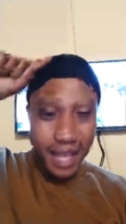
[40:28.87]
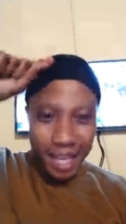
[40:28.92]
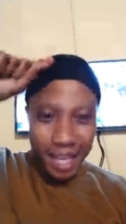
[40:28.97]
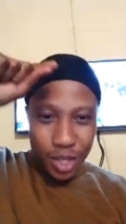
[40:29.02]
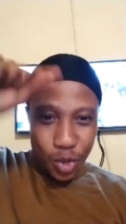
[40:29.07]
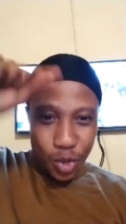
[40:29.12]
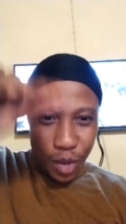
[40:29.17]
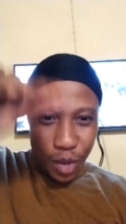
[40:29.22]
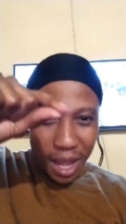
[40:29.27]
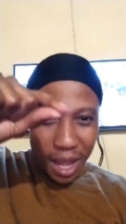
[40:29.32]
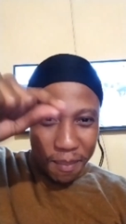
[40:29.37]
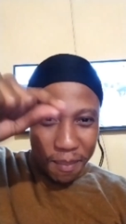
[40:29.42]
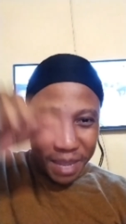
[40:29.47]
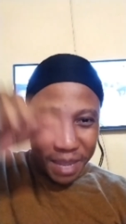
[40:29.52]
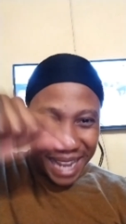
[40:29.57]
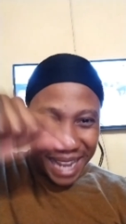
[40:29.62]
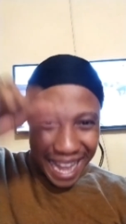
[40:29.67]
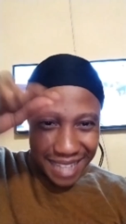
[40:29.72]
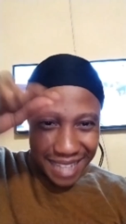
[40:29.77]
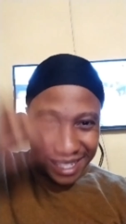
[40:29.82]
You are
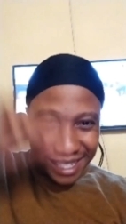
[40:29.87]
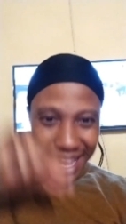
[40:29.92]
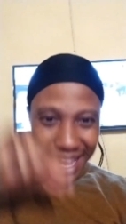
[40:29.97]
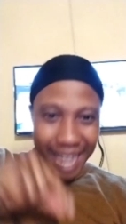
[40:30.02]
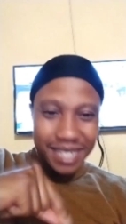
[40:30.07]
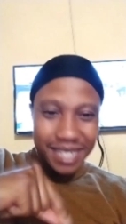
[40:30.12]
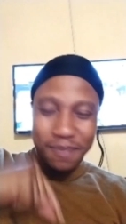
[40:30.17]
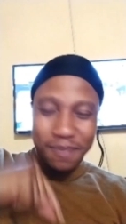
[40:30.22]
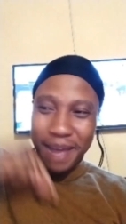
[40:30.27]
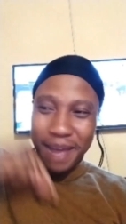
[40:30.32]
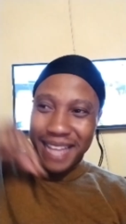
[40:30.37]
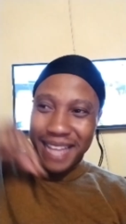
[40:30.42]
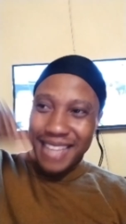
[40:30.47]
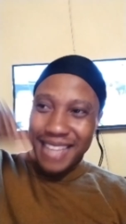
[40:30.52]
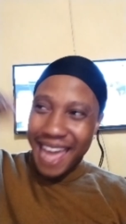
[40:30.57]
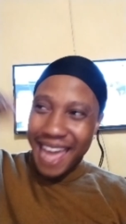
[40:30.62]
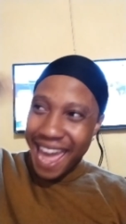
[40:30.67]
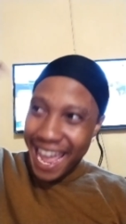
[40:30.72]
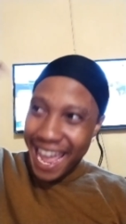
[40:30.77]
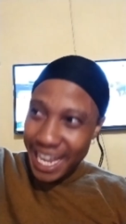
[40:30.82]
being attacked by
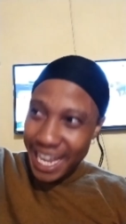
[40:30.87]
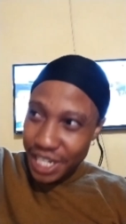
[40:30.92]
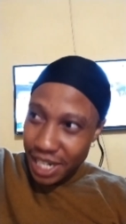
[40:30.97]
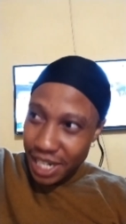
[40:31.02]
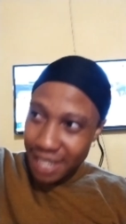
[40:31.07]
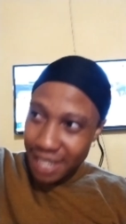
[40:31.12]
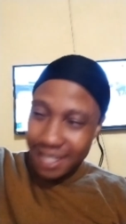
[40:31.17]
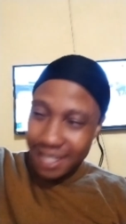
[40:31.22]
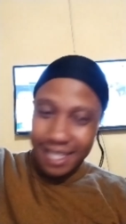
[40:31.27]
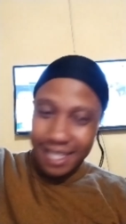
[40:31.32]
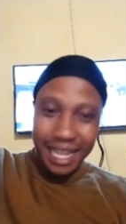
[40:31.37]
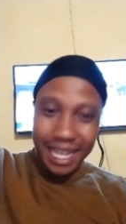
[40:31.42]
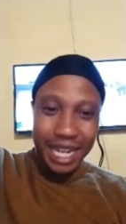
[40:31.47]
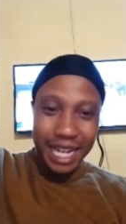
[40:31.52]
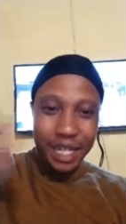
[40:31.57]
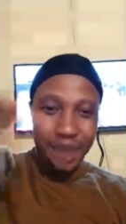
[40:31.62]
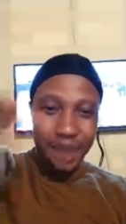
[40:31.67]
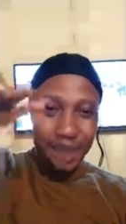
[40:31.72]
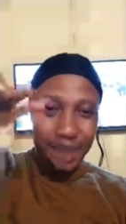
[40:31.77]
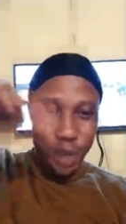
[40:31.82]
the agents that
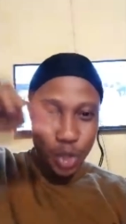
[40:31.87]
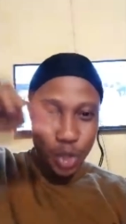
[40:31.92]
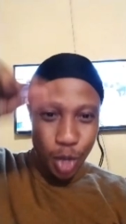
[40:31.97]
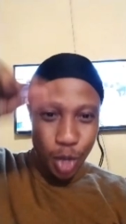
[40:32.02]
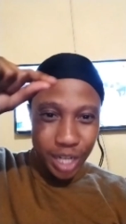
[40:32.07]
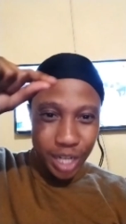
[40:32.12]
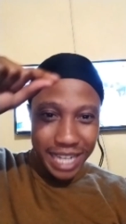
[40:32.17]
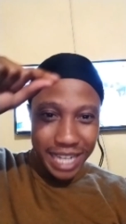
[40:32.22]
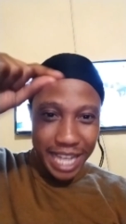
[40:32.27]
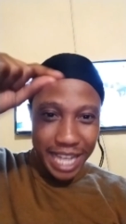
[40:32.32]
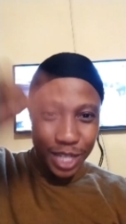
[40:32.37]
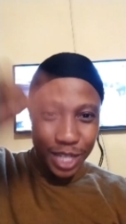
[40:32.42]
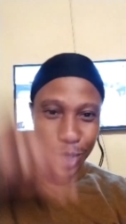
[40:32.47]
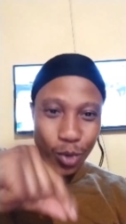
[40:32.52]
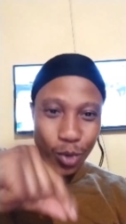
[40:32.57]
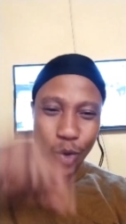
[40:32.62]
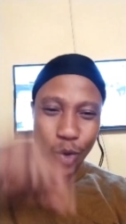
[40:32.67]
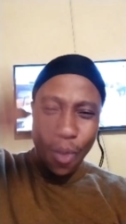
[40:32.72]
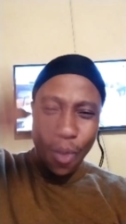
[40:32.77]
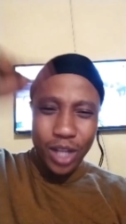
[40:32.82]
are spiritual like
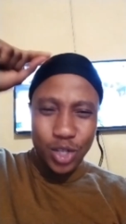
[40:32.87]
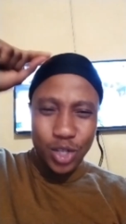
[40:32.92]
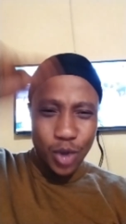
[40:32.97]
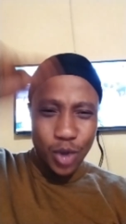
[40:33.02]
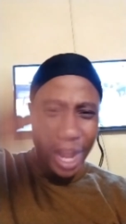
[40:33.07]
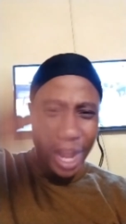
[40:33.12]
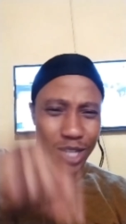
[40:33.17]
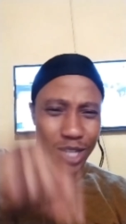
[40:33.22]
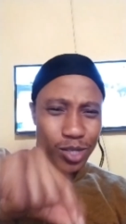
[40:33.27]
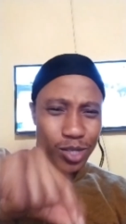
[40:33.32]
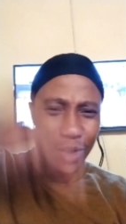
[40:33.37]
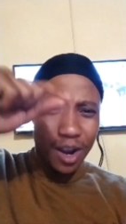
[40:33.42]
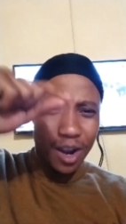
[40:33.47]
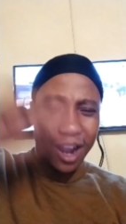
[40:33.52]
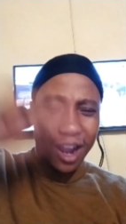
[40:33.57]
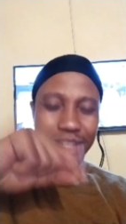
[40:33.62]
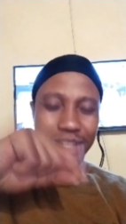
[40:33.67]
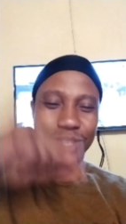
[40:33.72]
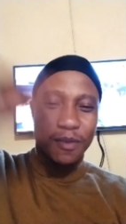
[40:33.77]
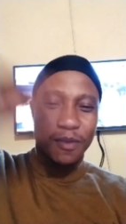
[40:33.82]
you, who are trying so
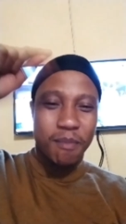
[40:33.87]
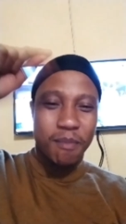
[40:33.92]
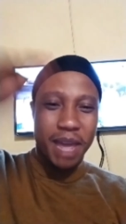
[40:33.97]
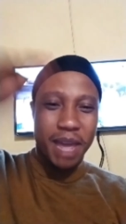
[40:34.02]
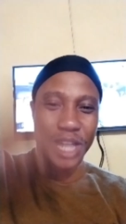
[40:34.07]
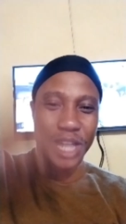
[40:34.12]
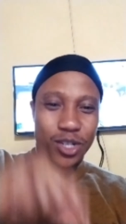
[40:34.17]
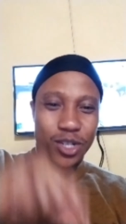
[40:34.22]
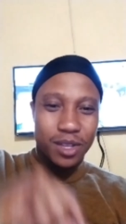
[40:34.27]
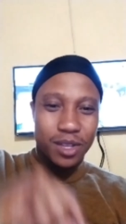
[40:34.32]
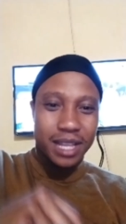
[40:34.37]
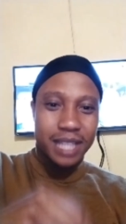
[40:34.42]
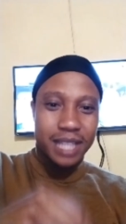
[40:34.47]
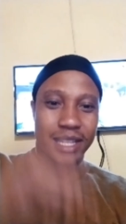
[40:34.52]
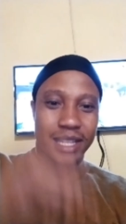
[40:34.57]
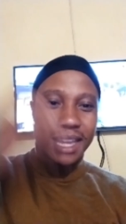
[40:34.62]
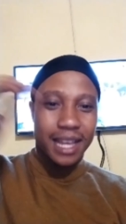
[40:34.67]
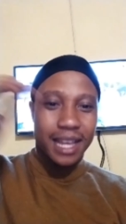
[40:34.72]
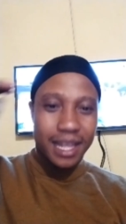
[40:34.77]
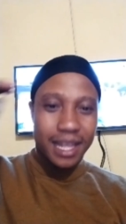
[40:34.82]
hard to make sure
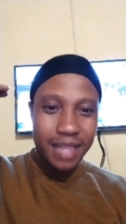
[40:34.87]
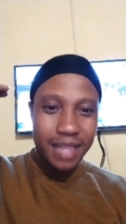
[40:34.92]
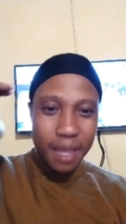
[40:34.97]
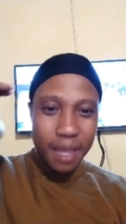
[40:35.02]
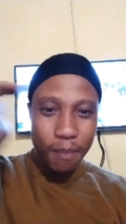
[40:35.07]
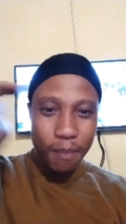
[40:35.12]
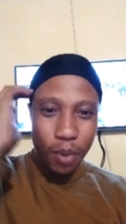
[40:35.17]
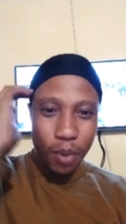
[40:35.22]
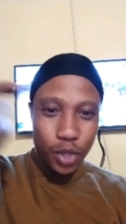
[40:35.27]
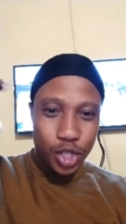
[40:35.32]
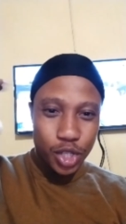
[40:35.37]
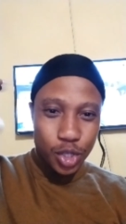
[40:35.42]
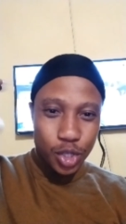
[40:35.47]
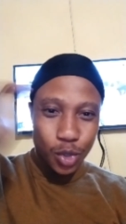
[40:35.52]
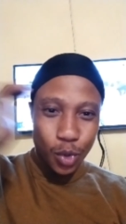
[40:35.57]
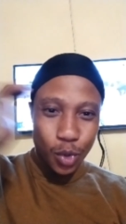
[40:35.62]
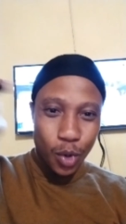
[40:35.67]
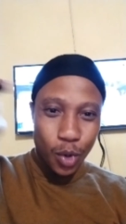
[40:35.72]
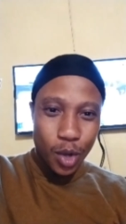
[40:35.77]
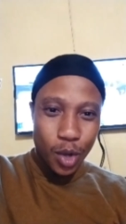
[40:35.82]
that they put
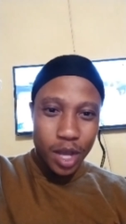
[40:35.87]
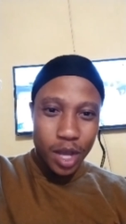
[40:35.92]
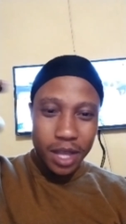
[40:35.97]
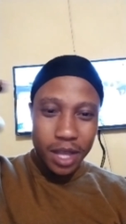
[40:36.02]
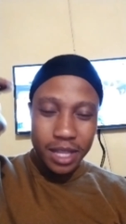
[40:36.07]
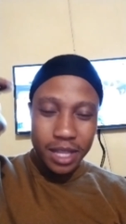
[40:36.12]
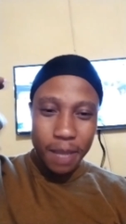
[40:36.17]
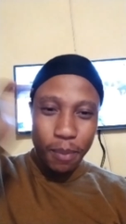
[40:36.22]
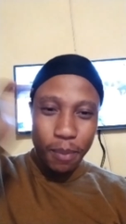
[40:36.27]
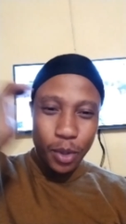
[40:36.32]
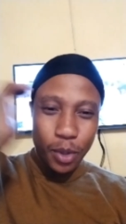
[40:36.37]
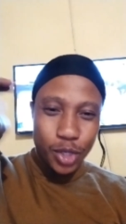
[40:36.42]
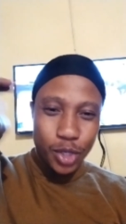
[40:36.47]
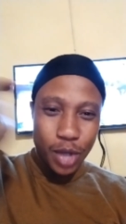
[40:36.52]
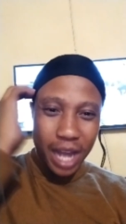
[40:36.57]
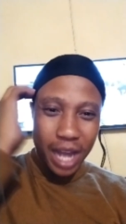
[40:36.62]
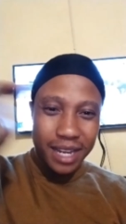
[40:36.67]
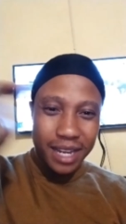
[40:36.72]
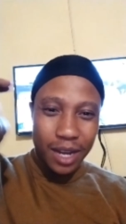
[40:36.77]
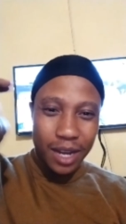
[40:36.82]
you
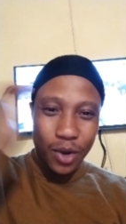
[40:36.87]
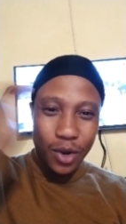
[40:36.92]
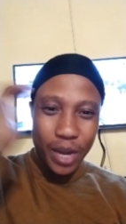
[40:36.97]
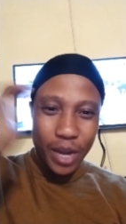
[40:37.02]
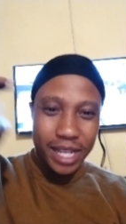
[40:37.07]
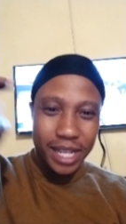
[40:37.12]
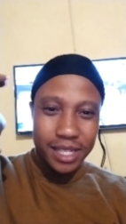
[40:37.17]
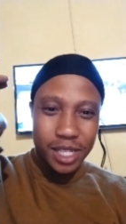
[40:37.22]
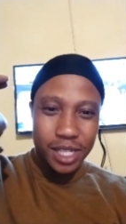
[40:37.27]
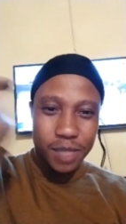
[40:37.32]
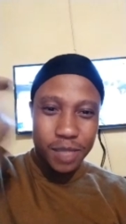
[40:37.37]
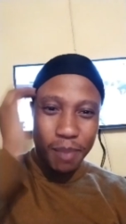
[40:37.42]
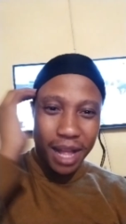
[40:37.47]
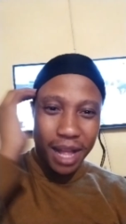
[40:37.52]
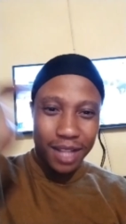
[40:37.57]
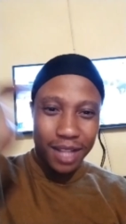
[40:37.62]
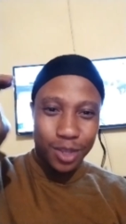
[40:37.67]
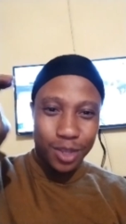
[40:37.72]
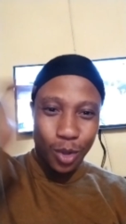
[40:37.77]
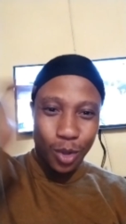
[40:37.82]
under crazy
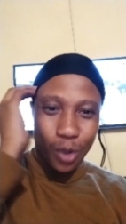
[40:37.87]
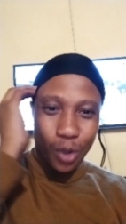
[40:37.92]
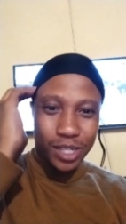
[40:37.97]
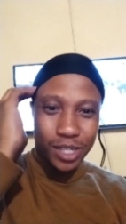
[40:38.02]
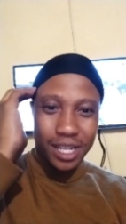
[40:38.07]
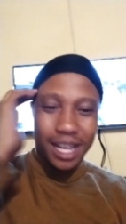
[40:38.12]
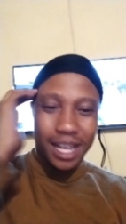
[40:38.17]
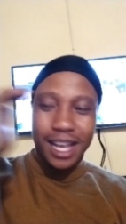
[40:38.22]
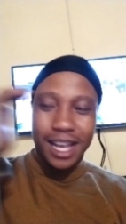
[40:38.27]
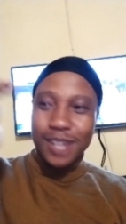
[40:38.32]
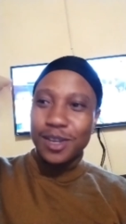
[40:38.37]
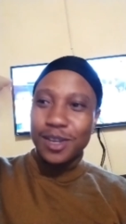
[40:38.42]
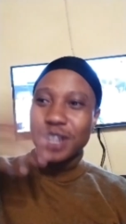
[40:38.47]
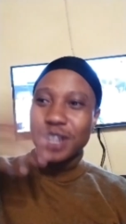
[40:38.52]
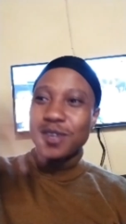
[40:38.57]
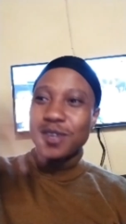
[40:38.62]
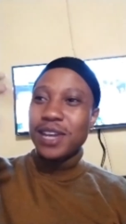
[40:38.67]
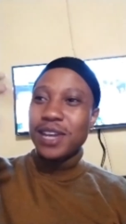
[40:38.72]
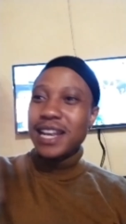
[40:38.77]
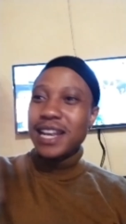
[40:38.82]
spell thoughts, so
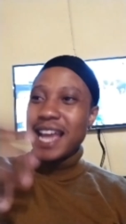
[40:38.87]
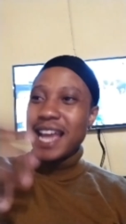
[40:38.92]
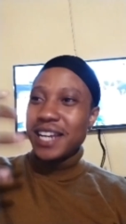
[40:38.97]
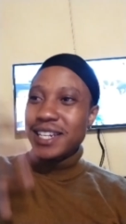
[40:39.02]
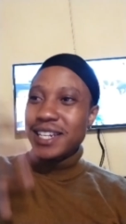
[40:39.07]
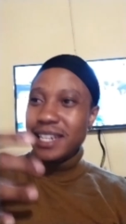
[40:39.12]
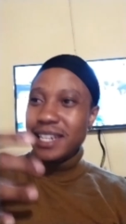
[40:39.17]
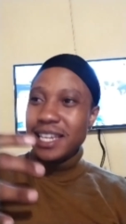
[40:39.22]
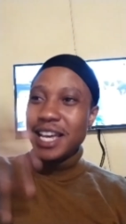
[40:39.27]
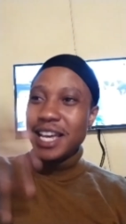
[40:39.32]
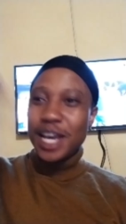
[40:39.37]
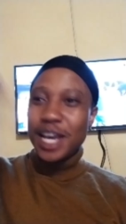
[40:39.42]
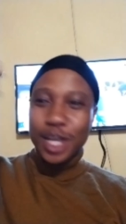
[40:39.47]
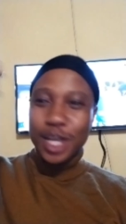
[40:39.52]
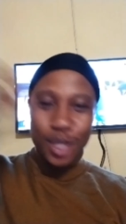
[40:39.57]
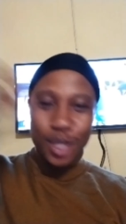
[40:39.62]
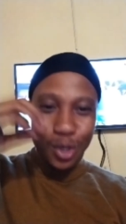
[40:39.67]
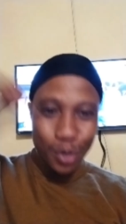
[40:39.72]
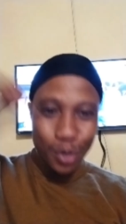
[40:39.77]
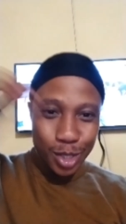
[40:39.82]
that you can actually
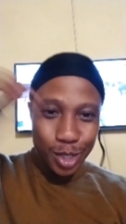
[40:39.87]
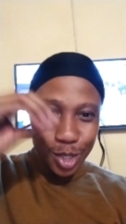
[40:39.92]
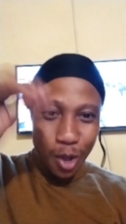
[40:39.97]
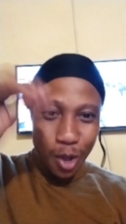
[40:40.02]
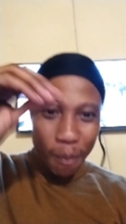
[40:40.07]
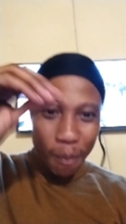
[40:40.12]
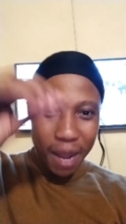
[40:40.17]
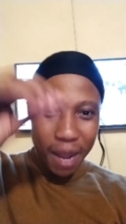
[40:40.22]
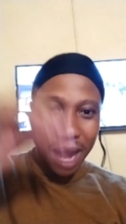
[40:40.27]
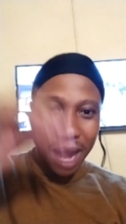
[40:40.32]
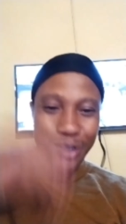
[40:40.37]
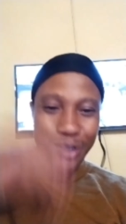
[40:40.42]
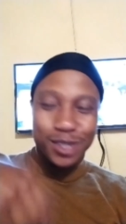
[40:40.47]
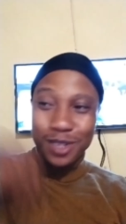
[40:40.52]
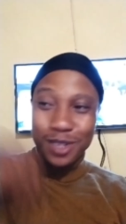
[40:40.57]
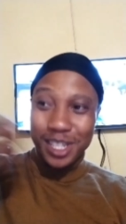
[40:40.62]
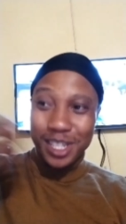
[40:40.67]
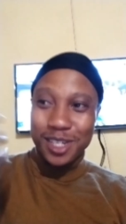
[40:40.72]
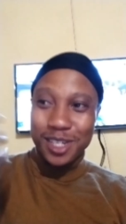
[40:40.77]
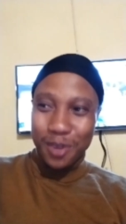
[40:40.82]
use your power
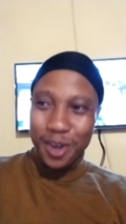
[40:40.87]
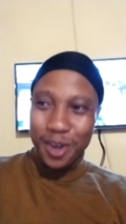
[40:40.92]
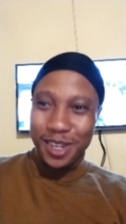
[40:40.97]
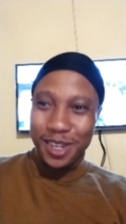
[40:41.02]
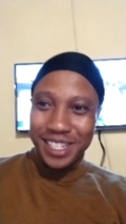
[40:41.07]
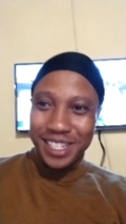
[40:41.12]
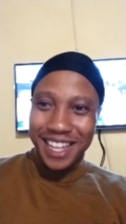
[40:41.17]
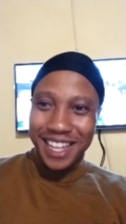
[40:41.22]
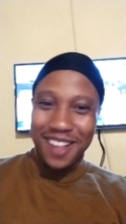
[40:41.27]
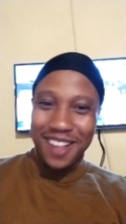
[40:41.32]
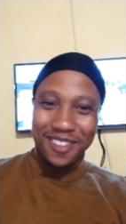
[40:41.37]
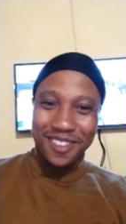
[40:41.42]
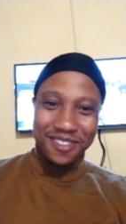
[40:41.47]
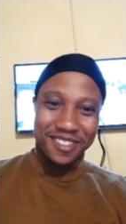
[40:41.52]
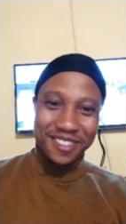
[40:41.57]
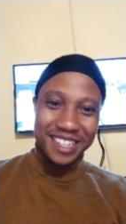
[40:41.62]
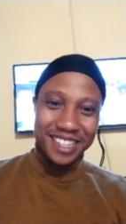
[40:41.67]
to destroy yourself.